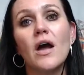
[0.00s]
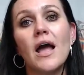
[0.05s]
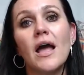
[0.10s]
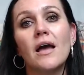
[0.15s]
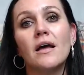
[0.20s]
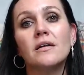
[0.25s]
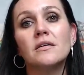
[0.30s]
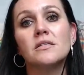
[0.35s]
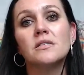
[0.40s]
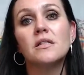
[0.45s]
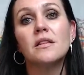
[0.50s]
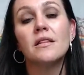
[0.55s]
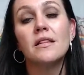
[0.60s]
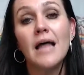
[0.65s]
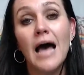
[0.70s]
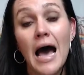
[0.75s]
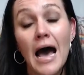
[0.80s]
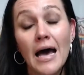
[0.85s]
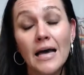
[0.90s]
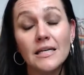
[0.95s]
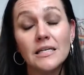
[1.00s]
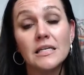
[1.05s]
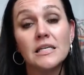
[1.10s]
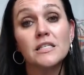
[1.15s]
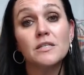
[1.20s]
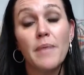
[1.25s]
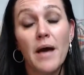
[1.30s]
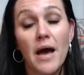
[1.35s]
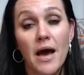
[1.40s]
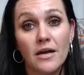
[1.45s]
And that is
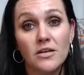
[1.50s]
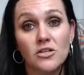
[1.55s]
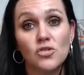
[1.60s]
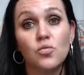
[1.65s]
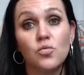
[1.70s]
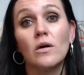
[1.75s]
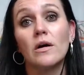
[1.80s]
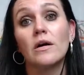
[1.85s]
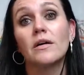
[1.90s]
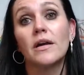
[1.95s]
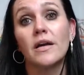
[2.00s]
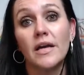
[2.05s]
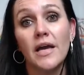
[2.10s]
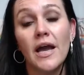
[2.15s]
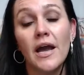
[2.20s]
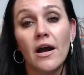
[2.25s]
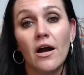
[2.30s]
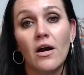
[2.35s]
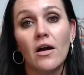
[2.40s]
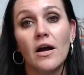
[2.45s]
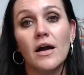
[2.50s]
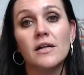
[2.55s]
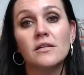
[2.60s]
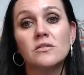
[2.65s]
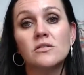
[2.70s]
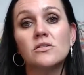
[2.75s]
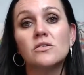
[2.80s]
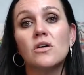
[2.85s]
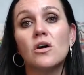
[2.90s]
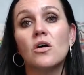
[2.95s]
patchwork care. And
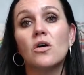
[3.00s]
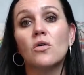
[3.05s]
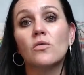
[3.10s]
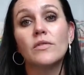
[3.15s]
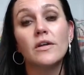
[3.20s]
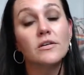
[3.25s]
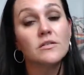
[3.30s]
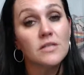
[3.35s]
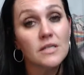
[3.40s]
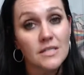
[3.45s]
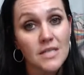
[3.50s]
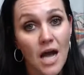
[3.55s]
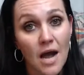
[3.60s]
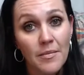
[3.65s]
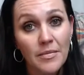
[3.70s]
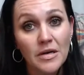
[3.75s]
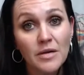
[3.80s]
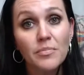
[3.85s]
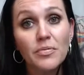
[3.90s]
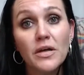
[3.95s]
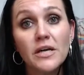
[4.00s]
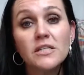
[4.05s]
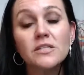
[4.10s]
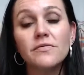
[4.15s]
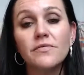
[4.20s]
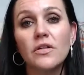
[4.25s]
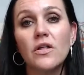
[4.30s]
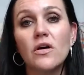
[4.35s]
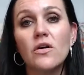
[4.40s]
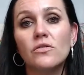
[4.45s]
so there's a time and a place
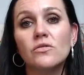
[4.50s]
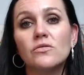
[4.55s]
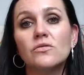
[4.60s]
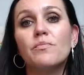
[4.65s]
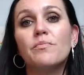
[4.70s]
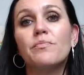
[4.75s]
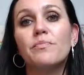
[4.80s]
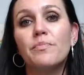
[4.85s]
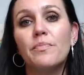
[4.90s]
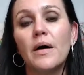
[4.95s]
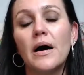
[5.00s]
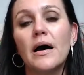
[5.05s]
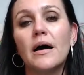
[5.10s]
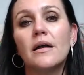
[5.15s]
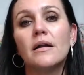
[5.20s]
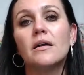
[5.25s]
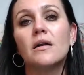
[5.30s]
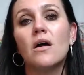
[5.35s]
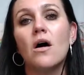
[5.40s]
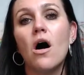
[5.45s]
for those, but